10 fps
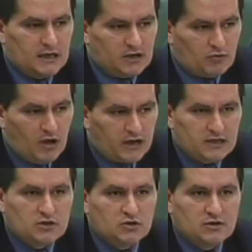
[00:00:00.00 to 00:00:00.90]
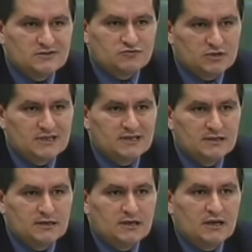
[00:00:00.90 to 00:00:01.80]
Iraqi Kurds
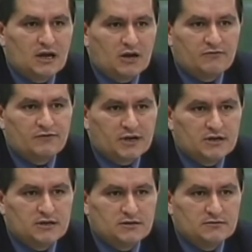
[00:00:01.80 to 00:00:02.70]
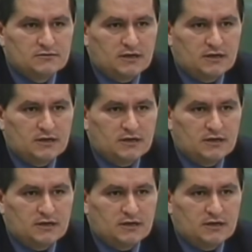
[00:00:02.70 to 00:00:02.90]
really are very